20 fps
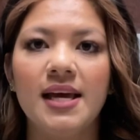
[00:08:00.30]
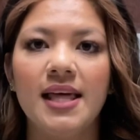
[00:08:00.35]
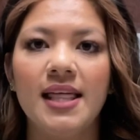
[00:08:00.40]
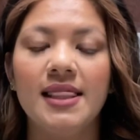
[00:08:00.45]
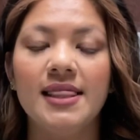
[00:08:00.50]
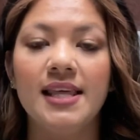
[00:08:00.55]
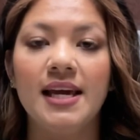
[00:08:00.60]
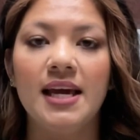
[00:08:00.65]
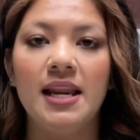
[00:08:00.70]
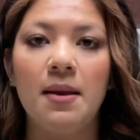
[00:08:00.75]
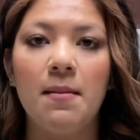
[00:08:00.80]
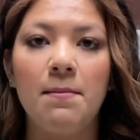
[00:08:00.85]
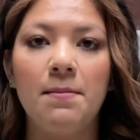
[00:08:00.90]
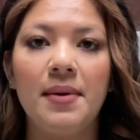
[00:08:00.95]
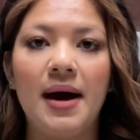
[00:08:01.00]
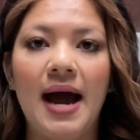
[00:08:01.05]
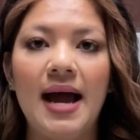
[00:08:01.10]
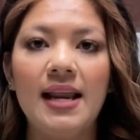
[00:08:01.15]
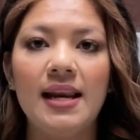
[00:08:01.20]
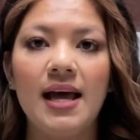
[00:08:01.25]
Then
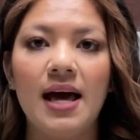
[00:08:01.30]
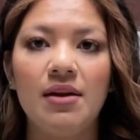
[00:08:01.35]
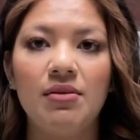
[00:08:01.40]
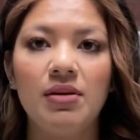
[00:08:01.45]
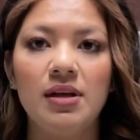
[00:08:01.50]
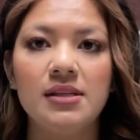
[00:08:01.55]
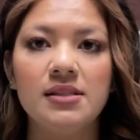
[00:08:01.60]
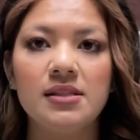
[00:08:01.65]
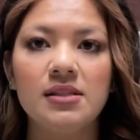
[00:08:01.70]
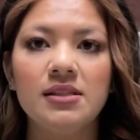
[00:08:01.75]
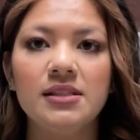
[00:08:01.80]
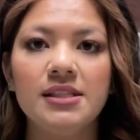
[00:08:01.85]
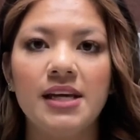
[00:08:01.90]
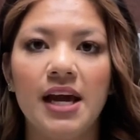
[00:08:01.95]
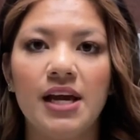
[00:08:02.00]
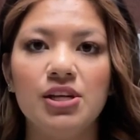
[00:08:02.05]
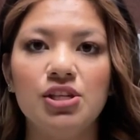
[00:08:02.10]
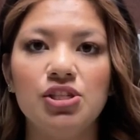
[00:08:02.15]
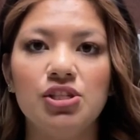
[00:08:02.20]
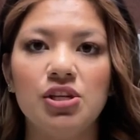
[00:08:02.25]
bilateral
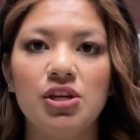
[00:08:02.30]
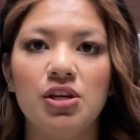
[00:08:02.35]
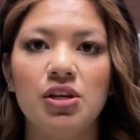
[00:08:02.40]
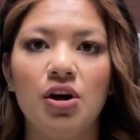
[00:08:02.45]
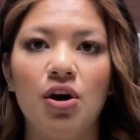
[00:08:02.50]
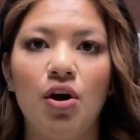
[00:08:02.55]
auscultation